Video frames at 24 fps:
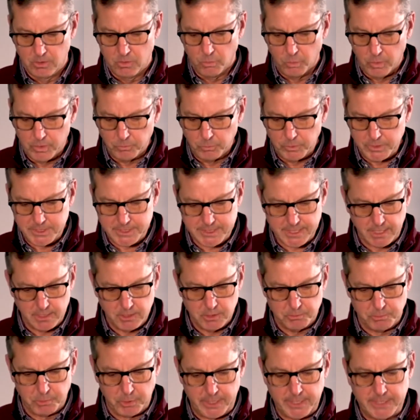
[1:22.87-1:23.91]
when we
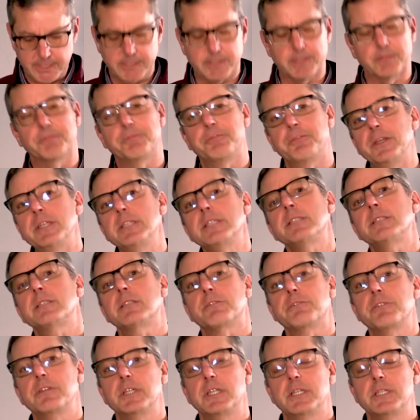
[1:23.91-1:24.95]
celebrate the Feast
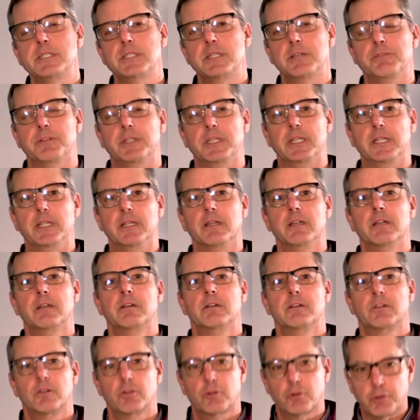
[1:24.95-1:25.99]
of the Nativity,
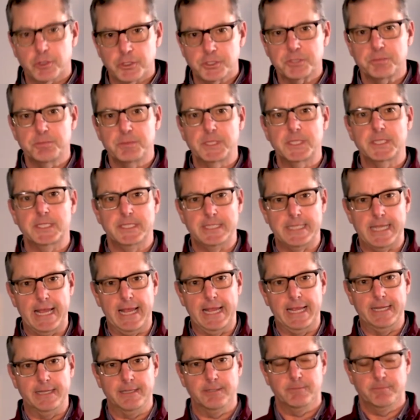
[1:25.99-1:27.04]
Christmas
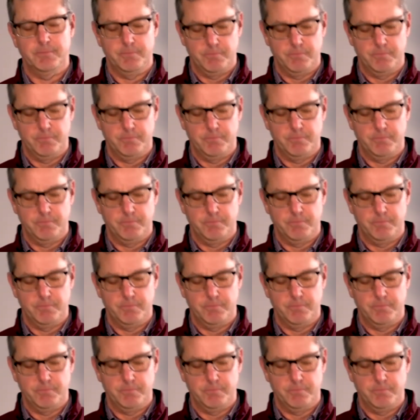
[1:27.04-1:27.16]
Day.